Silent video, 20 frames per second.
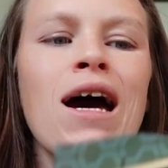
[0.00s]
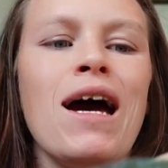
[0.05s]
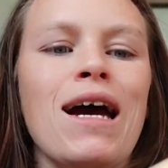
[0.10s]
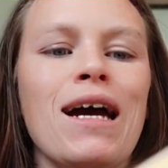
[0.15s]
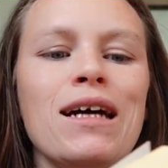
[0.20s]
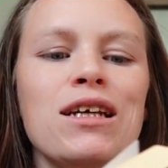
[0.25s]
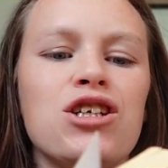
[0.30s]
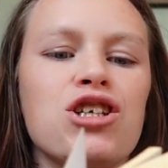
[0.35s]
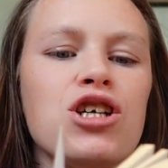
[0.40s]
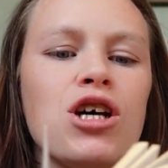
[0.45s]

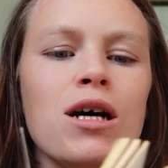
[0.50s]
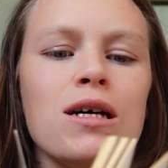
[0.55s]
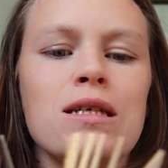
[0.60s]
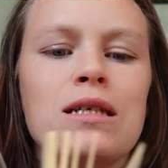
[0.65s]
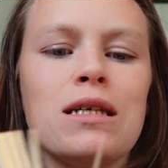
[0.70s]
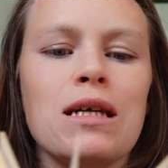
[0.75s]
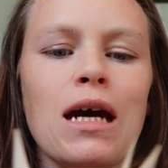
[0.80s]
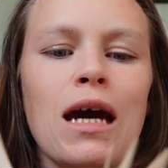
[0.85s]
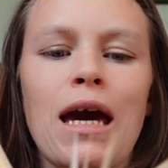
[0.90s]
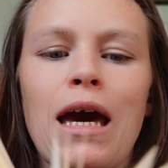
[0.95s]
It
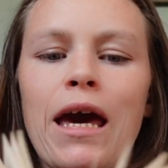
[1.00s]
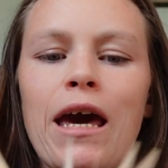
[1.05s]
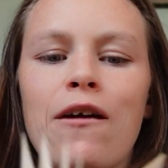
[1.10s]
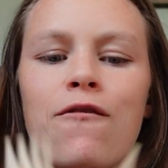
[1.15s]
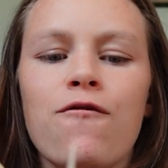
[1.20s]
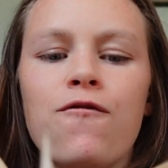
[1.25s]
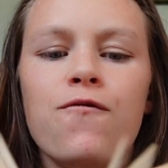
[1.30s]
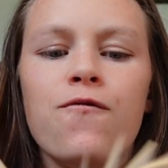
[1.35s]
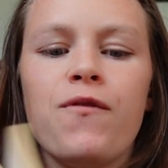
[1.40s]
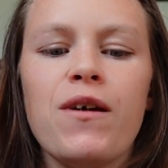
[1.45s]

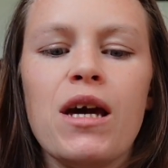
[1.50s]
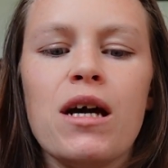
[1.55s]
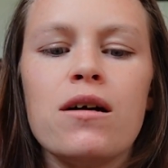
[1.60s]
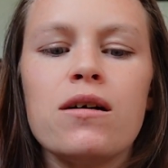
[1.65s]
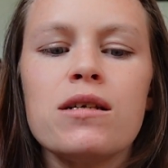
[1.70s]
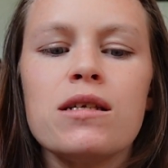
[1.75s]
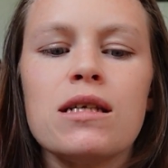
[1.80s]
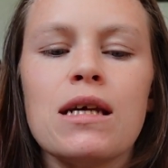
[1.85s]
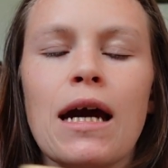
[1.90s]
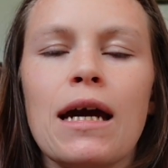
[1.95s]

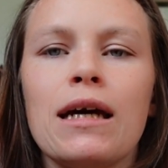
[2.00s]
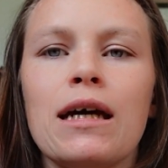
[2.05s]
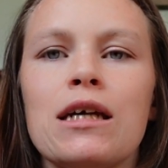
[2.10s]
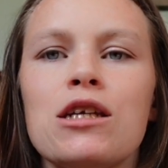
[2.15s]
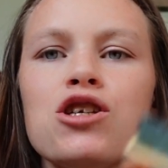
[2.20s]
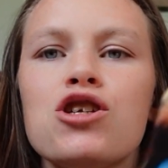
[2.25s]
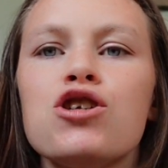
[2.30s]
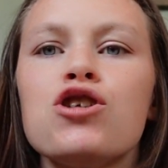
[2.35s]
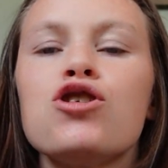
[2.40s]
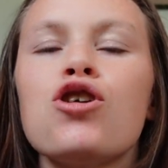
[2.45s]
feels like
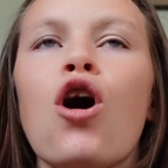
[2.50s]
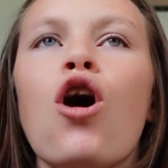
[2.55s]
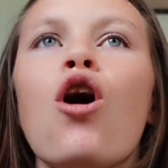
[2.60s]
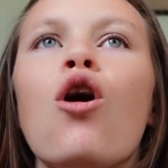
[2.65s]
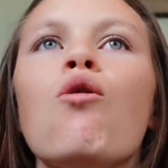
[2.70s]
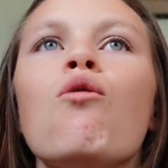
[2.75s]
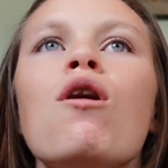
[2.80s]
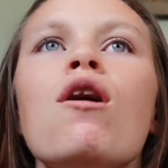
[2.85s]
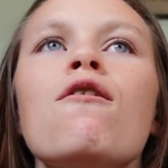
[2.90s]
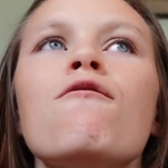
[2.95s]
it's
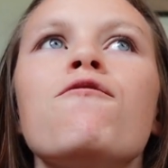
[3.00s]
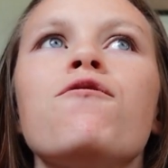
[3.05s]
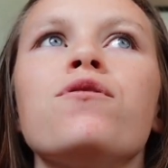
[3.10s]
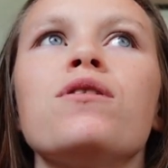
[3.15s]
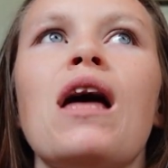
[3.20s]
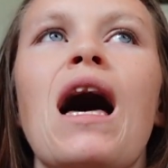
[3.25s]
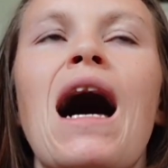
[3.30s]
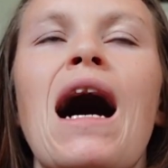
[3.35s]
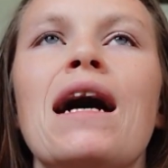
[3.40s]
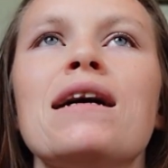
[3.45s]
so
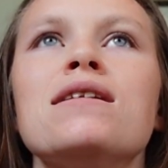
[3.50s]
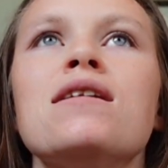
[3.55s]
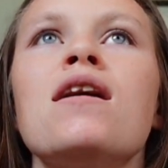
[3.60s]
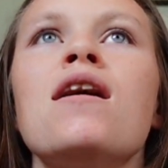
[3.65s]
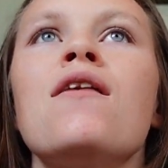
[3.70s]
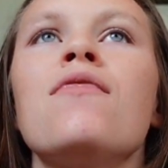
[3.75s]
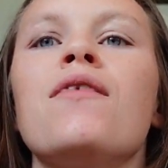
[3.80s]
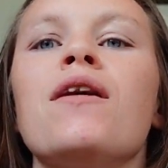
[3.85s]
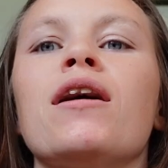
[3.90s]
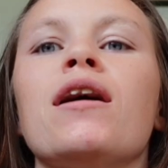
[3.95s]
flat.
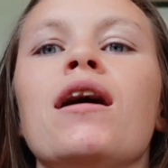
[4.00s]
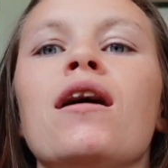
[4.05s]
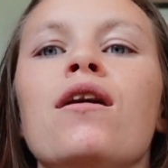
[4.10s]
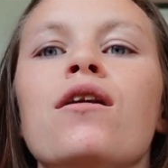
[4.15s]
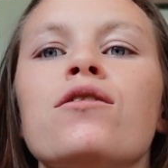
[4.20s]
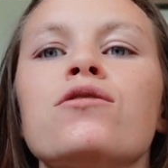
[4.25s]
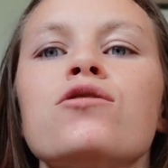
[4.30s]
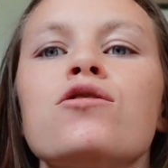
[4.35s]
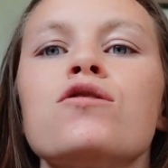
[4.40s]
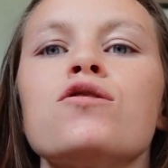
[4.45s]
The
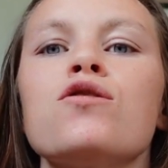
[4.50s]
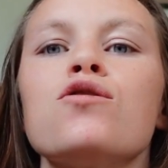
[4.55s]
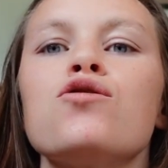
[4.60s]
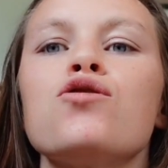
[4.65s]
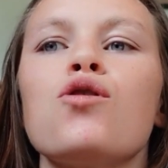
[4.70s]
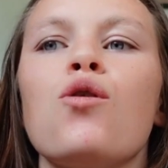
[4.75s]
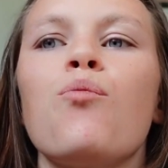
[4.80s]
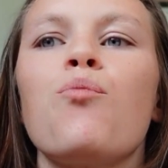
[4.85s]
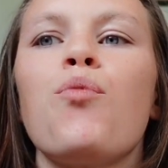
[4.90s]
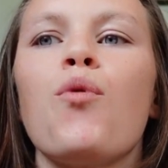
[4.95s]
characters are
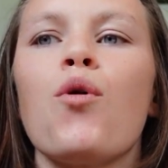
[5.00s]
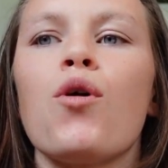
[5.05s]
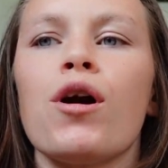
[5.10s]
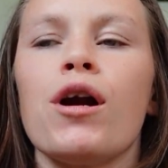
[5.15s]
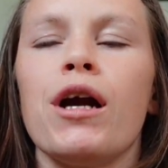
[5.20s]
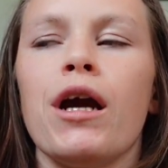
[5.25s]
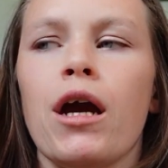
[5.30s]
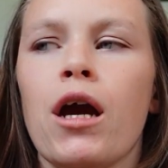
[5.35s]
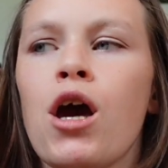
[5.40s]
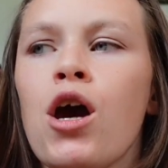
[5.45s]
so
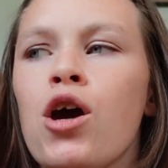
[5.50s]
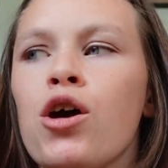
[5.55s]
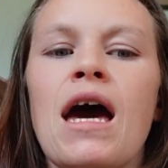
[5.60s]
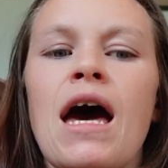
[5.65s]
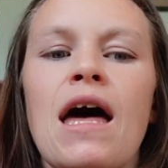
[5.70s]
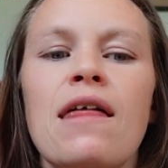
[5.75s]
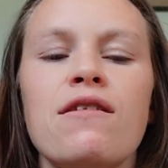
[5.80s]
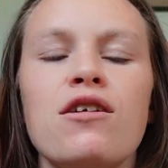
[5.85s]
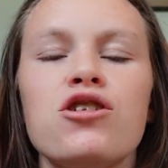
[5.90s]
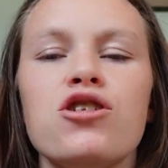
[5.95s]
boring.
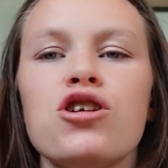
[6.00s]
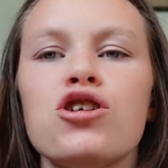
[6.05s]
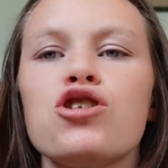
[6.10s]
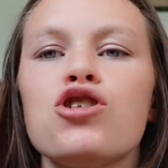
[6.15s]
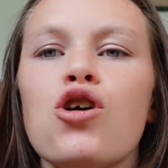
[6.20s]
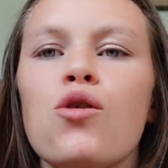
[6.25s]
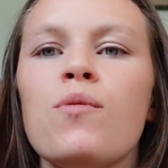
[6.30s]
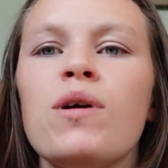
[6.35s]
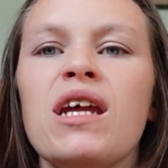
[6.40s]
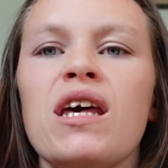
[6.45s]
And there's just
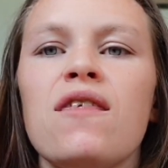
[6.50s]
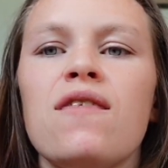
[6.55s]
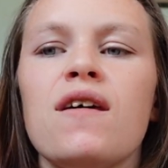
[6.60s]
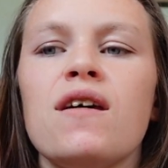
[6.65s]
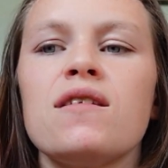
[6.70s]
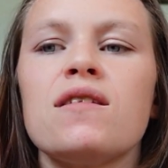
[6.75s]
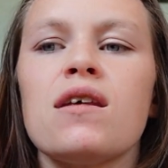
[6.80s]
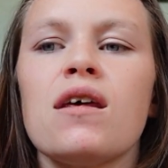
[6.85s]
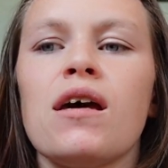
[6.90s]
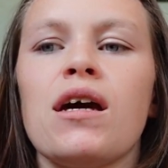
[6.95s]
so many
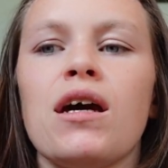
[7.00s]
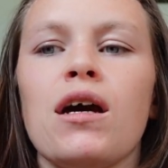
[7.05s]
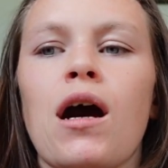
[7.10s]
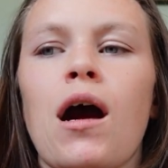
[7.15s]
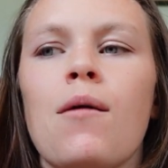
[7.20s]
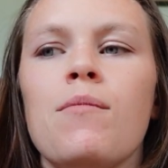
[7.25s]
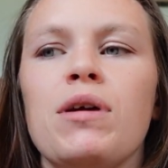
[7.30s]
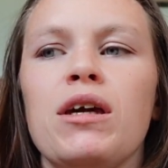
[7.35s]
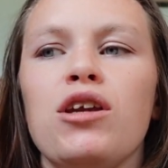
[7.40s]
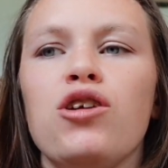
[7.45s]
things that, like,
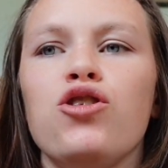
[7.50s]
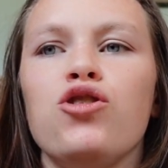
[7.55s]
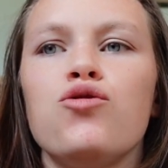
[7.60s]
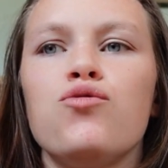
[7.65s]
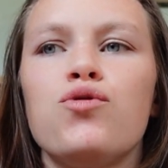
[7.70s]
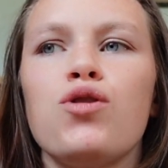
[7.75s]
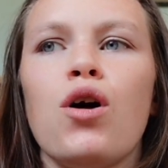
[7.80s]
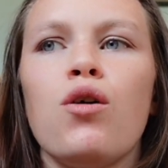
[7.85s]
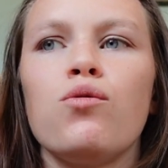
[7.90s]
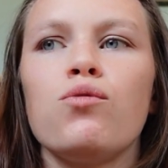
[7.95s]
I mean, you
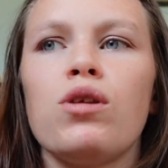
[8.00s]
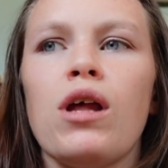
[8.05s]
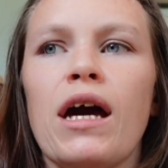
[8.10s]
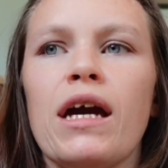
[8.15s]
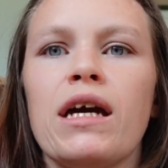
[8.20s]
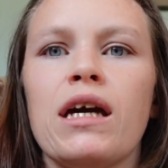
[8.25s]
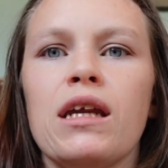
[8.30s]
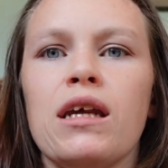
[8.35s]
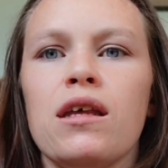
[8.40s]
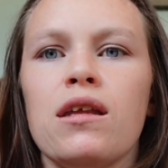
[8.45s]
don't
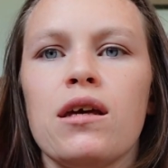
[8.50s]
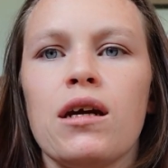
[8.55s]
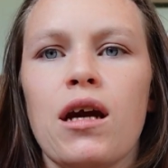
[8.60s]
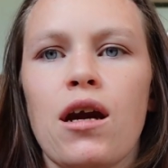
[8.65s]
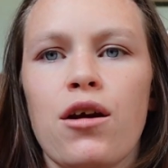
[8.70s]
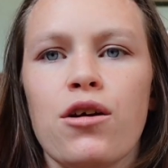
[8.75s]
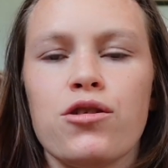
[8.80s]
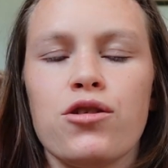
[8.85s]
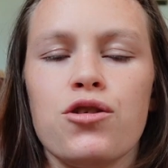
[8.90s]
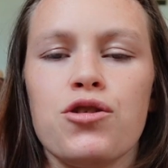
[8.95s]
like any of the
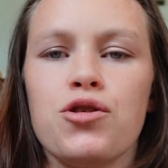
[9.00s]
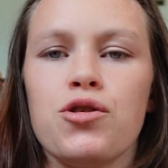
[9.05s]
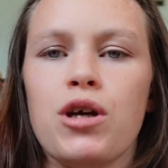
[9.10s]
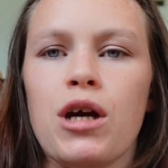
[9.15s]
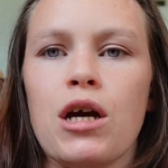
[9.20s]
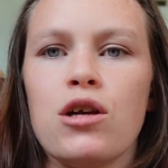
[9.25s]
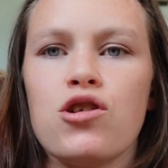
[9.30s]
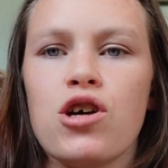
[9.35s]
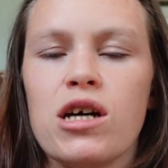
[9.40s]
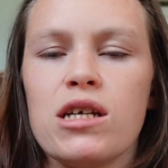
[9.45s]
characters. You
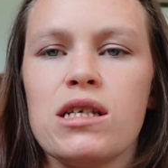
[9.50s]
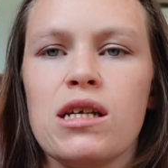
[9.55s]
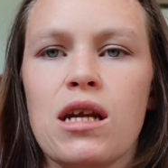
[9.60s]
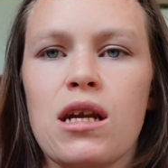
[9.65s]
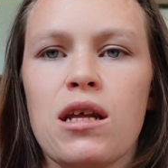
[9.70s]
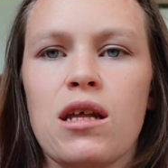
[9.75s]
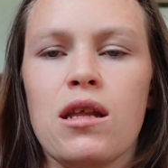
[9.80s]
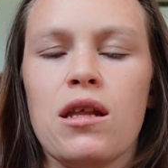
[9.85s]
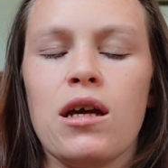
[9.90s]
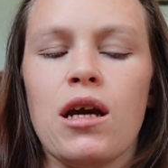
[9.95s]
can't trust
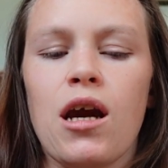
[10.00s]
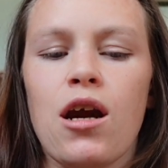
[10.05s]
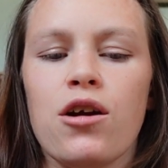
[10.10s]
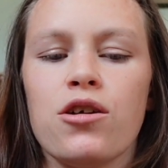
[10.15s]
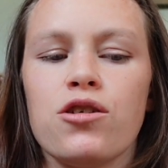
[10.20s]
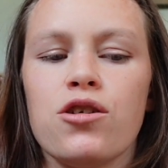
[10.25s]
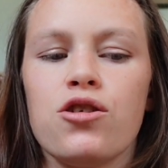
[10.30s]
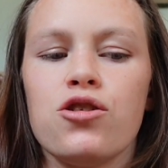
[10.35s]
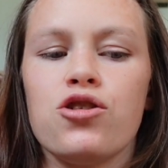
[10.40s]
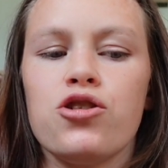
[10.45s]
any of the
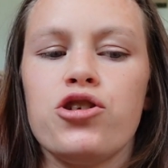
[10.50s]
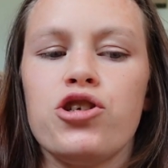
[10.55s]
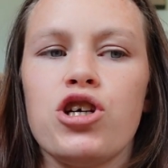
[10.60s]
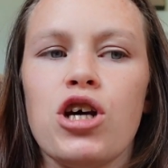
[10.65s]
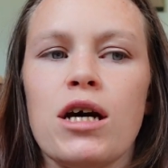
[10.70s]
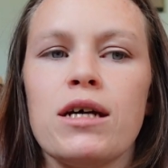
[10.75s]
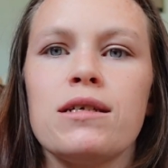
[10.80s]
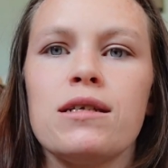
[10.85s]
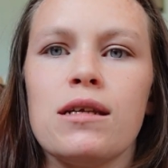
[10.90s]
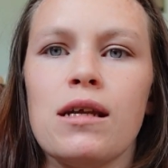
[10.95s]
characters,
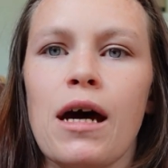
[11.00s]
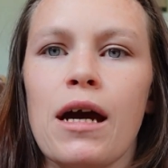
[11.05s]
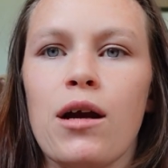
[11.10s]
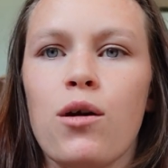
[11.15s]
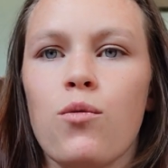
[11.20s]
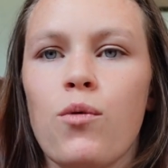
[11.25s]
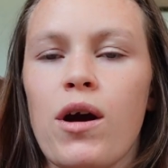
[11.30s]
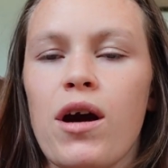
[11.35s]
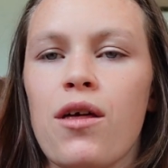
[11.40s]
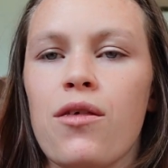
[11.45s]
just like
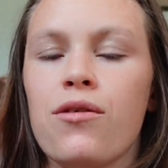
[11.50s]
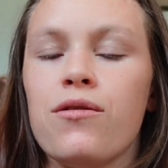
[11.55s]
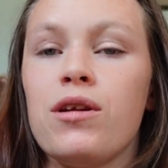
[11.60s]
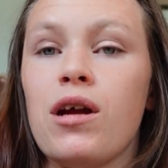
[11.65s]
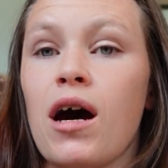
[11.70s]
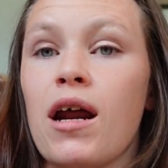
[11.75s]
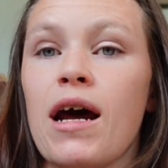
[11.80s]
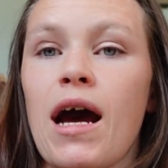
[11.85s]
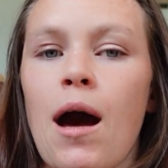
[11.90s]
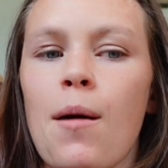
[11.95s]
with
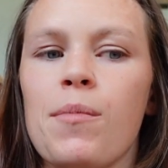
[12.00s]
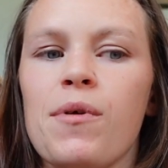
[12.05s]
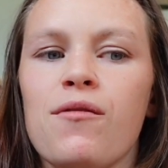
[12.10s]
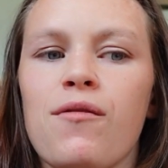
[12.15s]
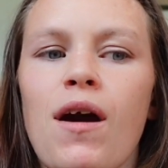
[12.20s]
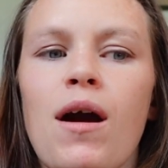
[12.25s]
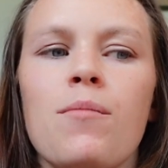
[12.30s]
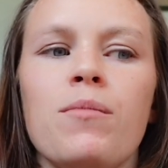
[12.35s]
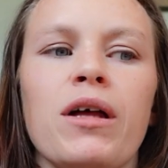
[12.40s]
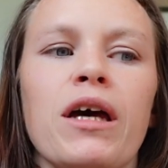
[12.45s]
Not a Happy
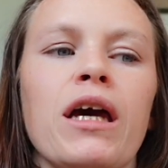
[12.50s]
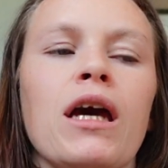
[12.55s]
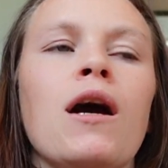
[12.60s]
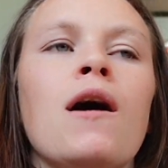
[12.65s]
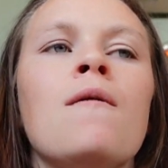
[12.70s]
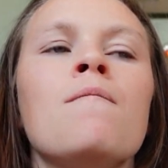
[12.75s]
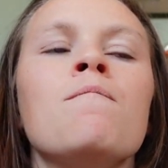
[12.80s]
Family.